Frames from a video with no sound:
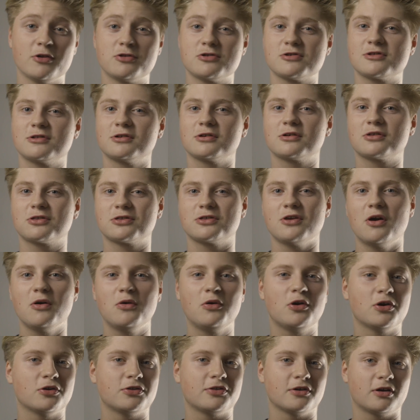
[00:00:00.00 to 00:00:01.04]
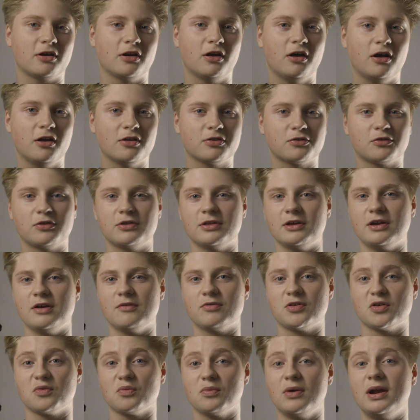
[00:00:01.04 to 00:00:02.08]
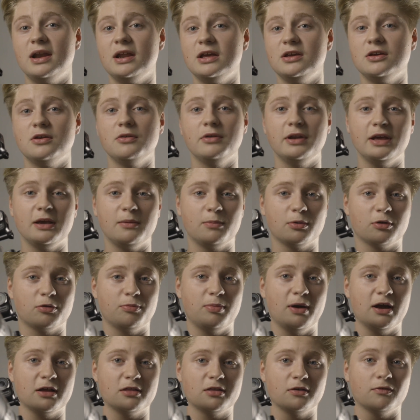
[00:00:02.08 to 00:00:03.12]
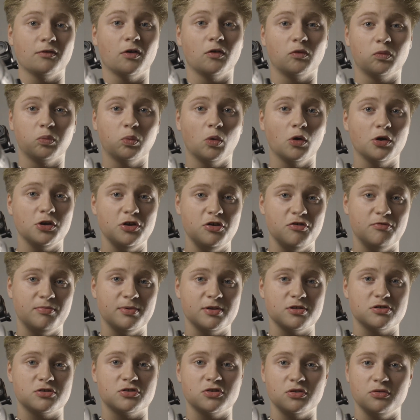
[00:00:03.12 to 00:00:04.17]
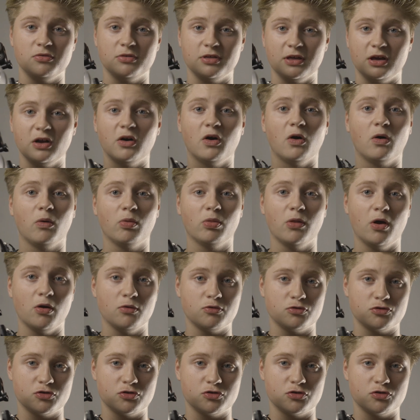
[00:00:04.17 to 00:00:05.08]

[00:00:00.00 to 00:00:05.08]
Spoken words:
just looks so good to clients because it gives a really unique perspective of what you've been shooting on those